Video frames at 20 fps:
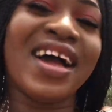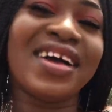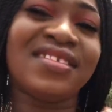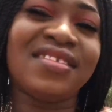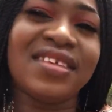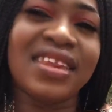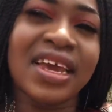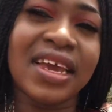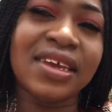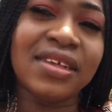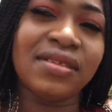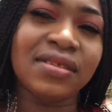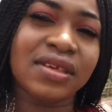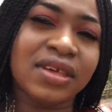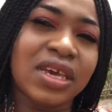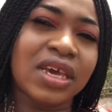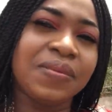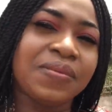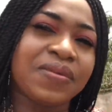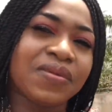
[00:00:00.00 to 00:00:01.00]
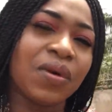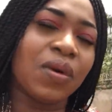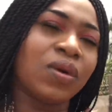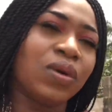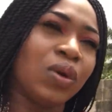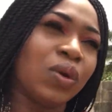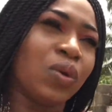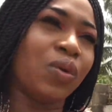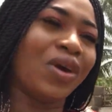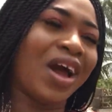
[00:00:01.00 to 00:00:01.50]
see that it keeps on
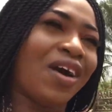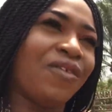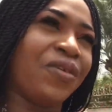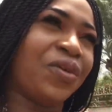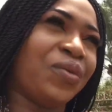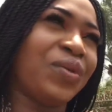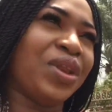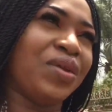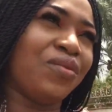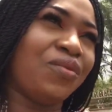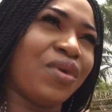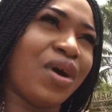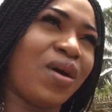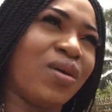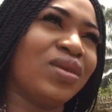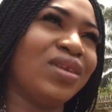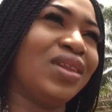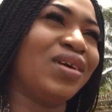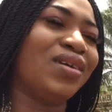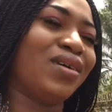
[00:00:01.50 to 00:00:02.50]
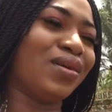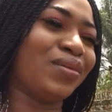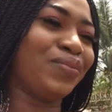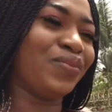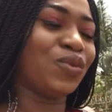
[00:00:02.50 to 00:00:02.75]
hovering around the,